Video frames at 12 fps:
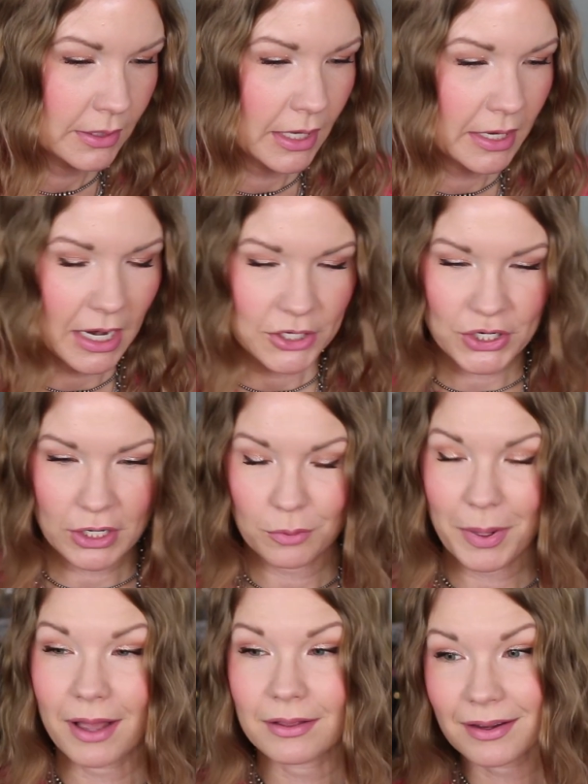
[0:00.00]
an eyeshadow
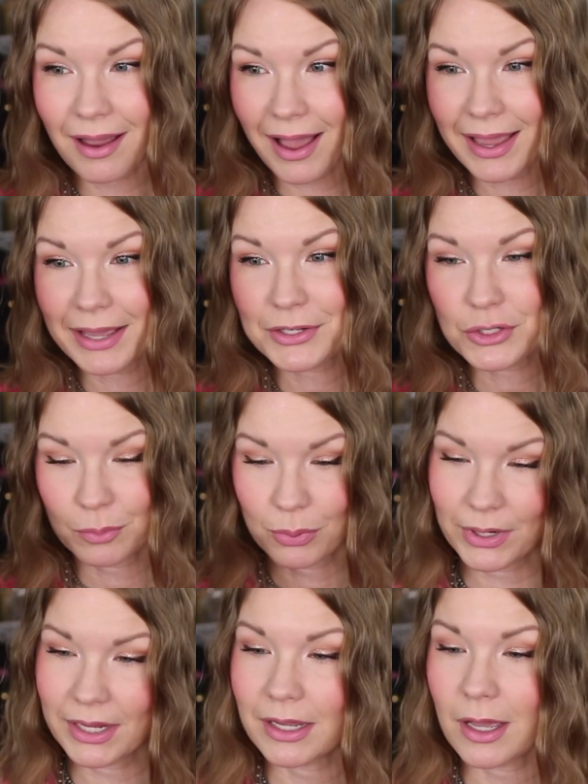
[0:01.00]
palette, I had to
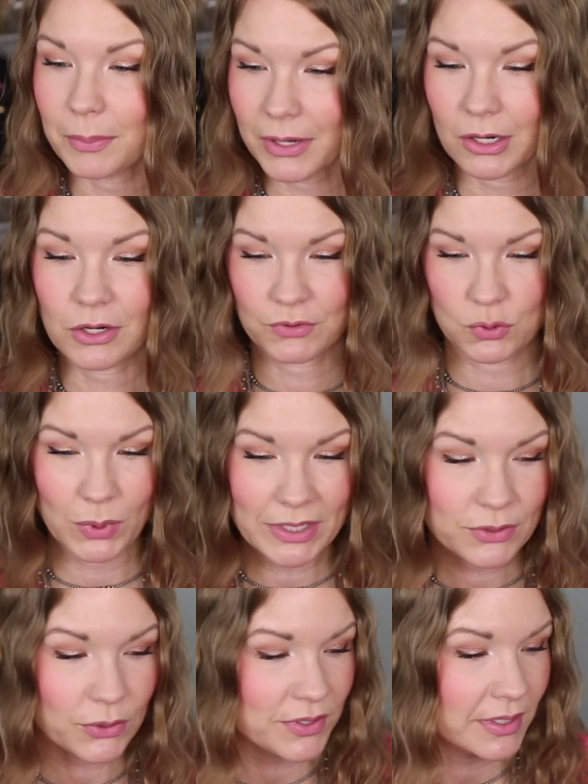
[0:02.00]
bring a pair of
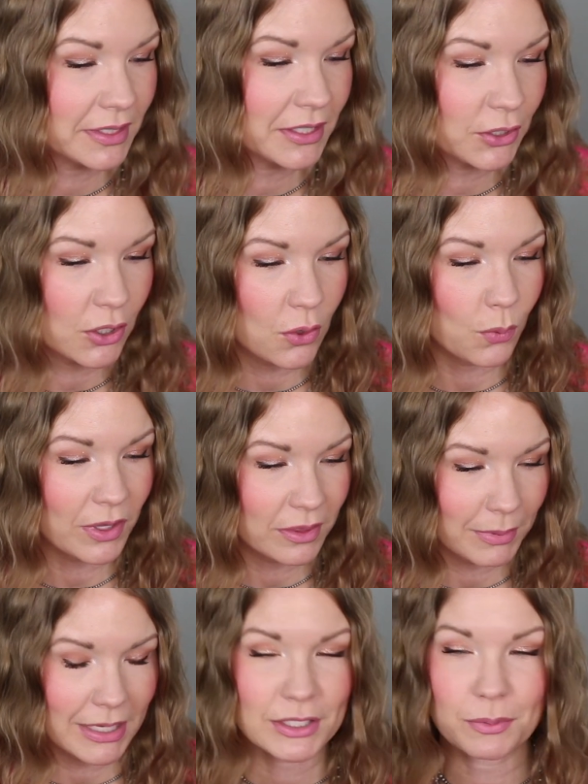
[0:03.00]
tweezers in here with
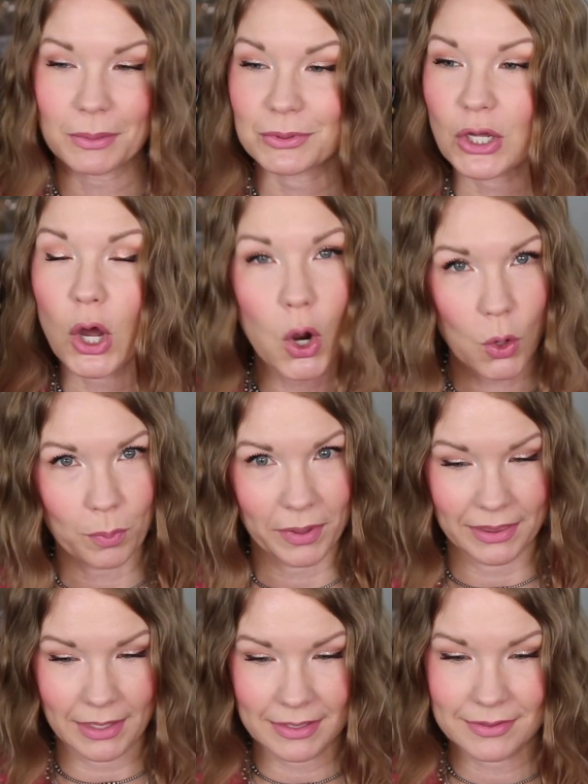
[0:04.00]
me to be able to
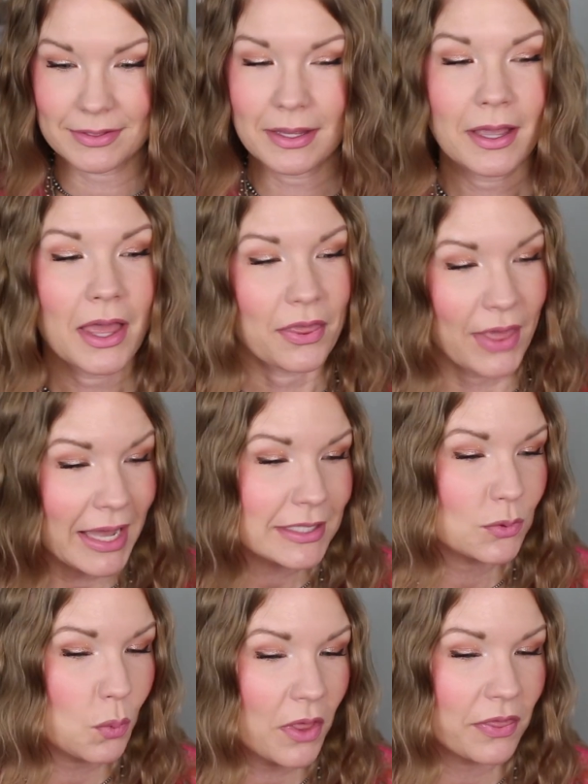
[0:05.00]
open this.
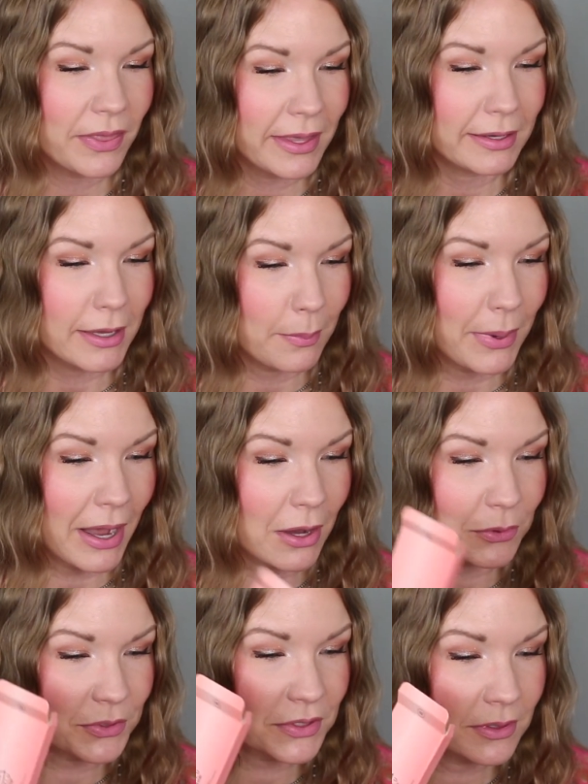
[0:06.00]
That's one thing
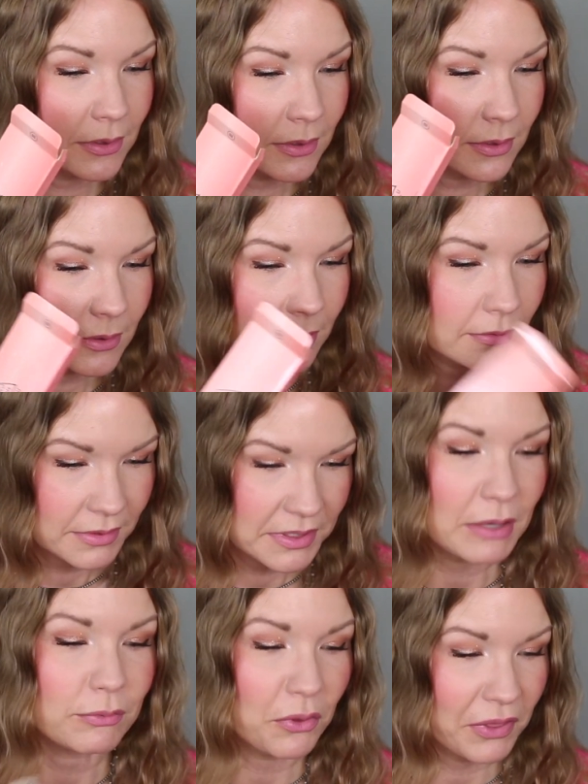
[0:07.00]
about
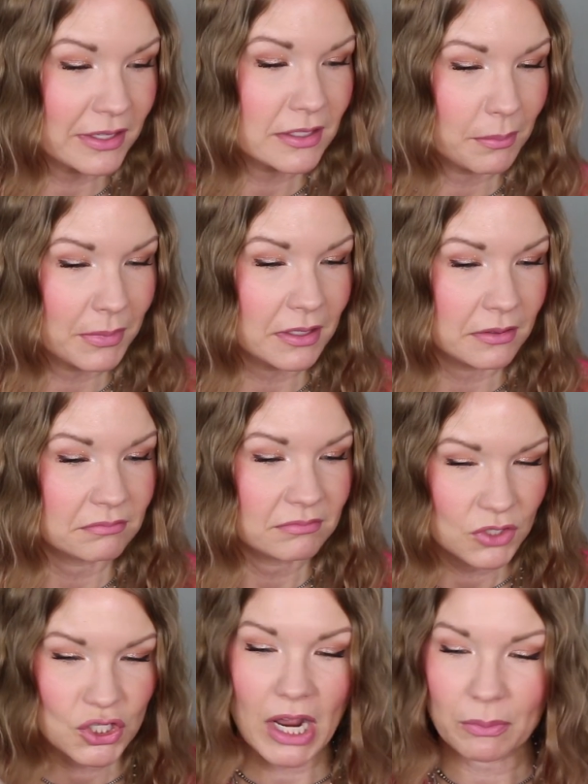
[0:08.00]
several things I'm going to
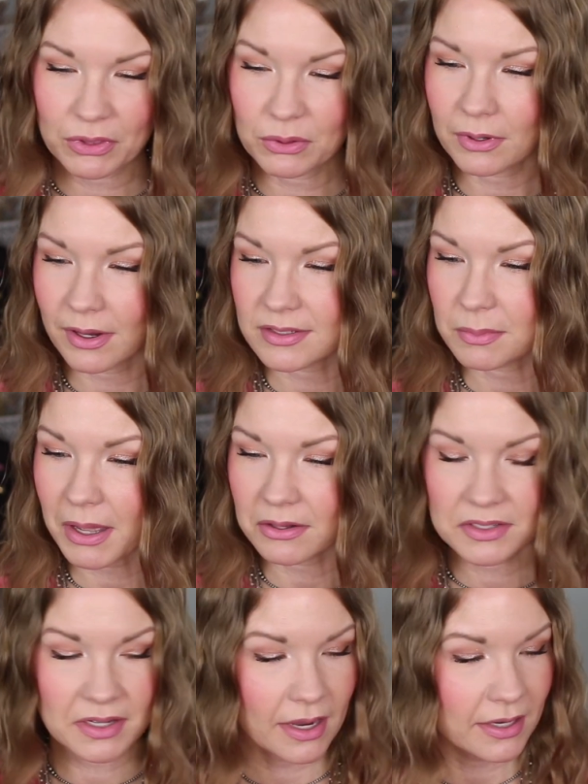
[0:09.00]
chat with you guys
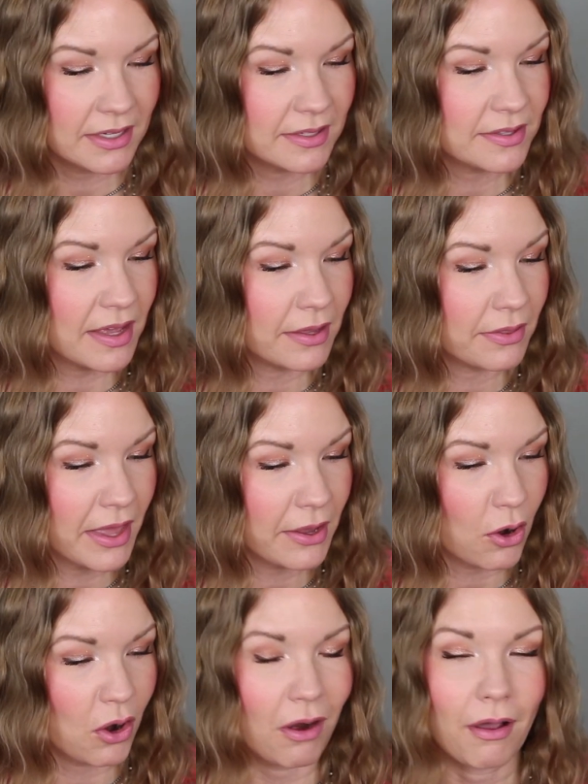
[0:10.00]
about today is that they
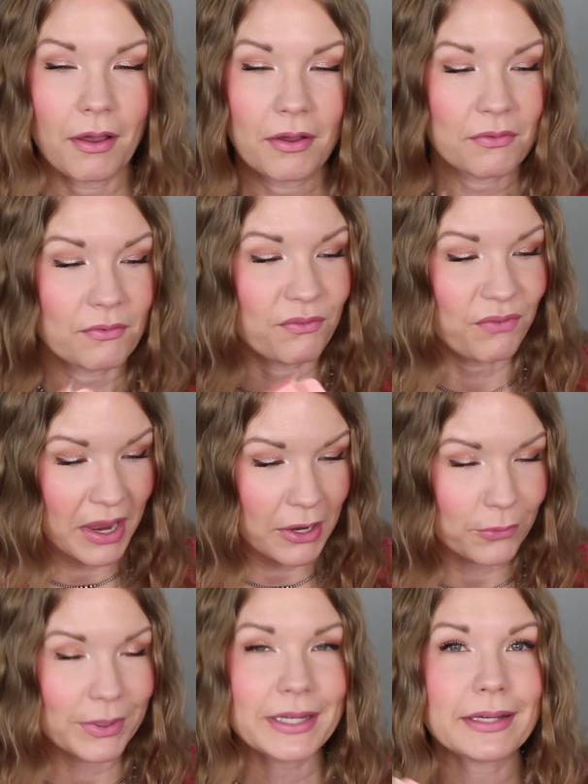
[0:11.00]
are
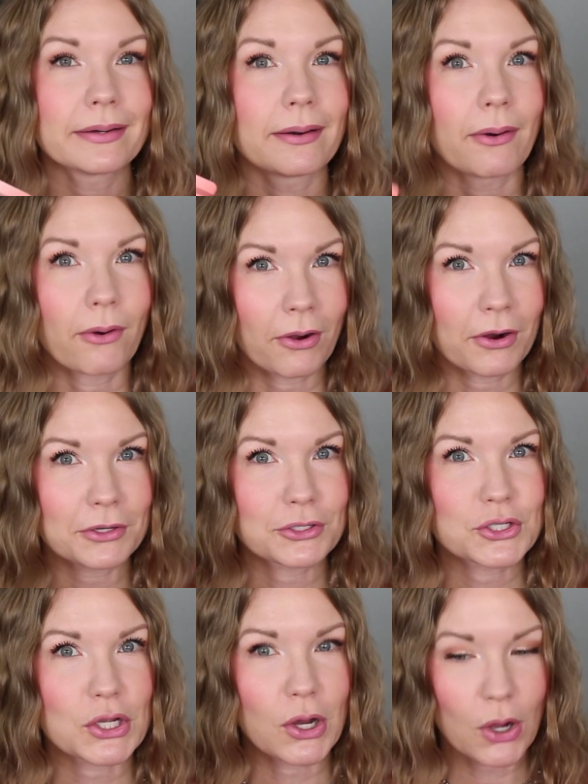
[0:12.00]
very
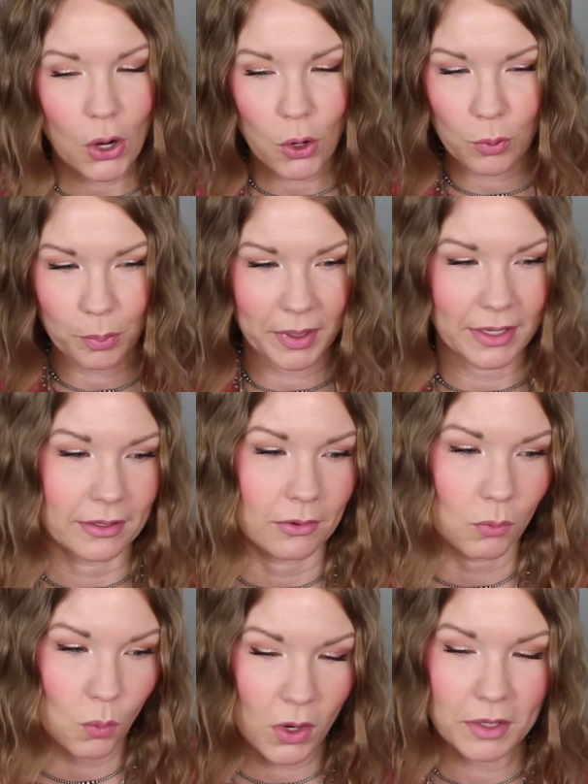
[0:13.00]
hard to open.
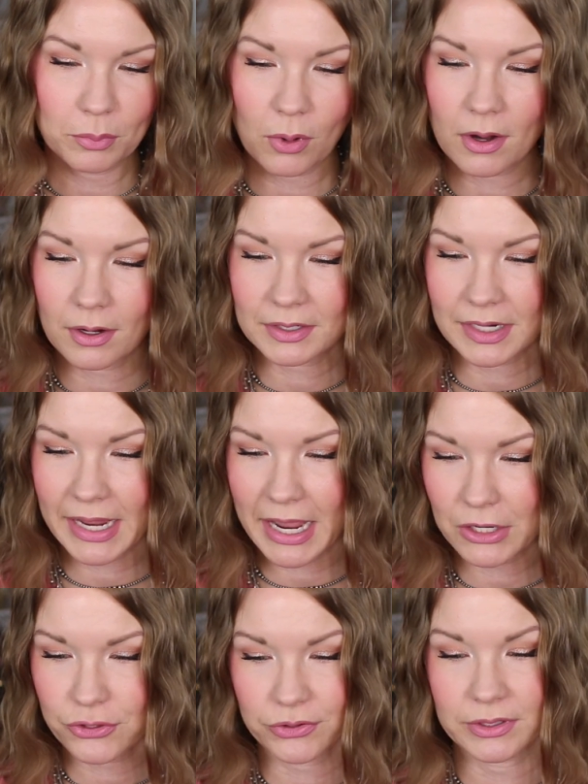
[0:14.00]
One product I
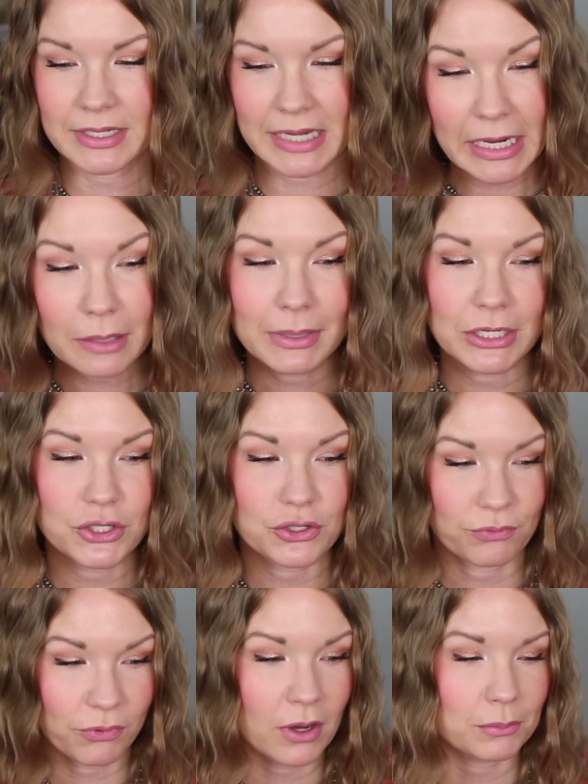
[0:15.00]
actually
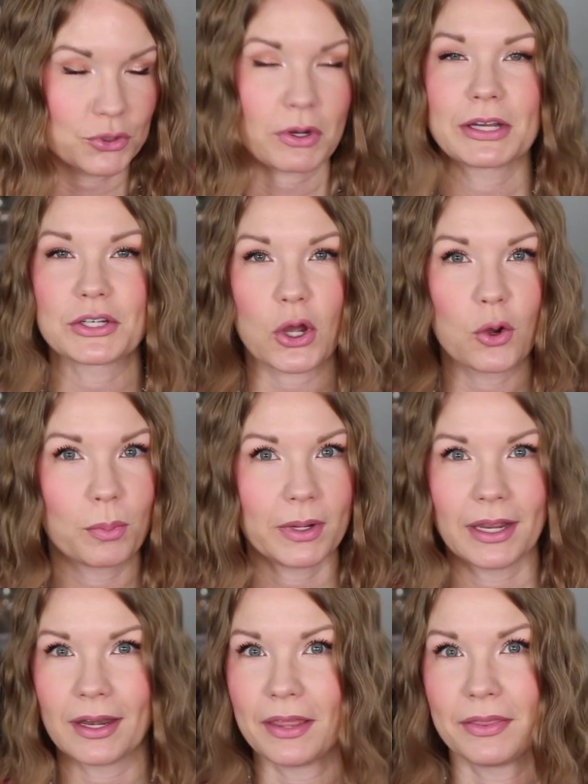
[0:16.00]
damaged from trying to open
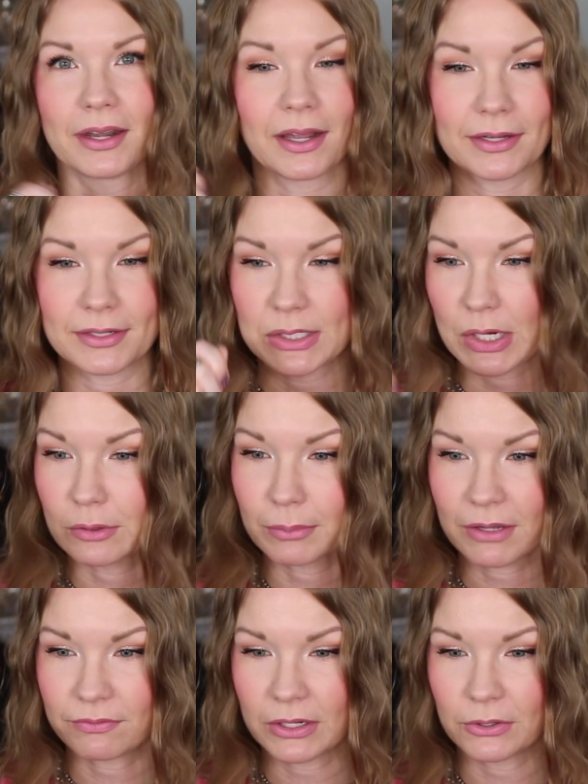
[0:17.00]
it and then I dug
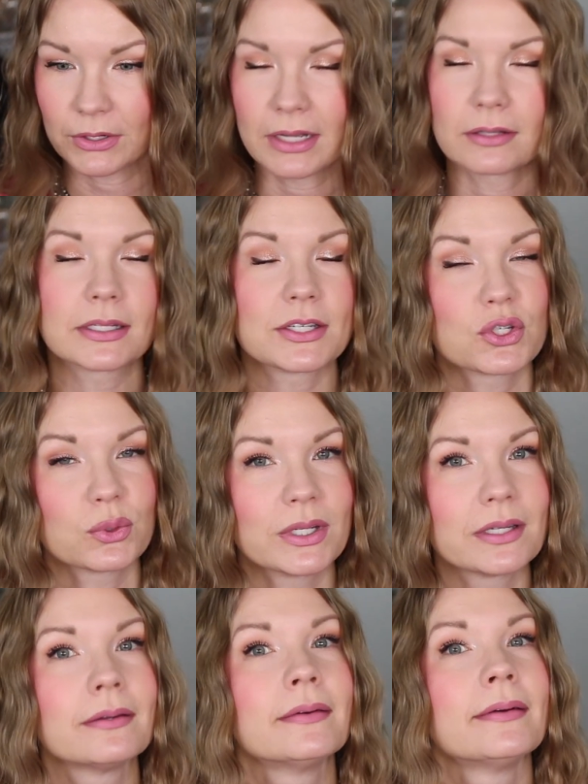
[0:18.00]
my fingernail into
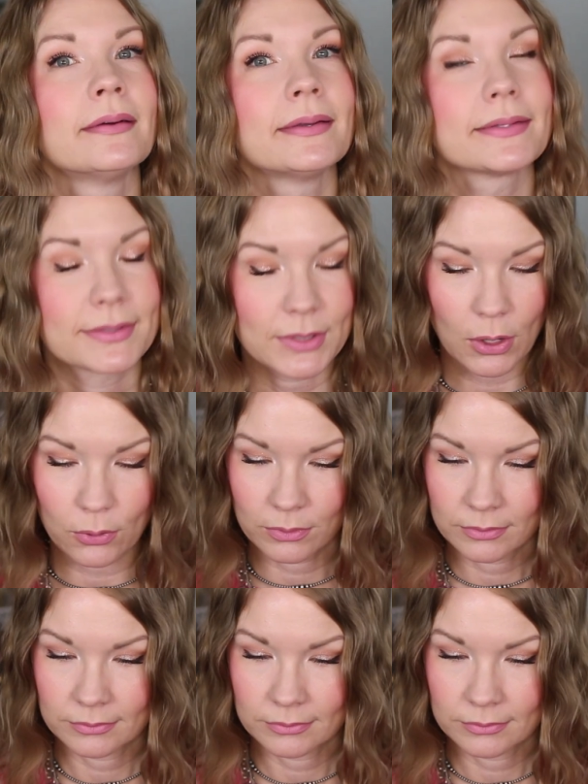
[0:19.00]
it. So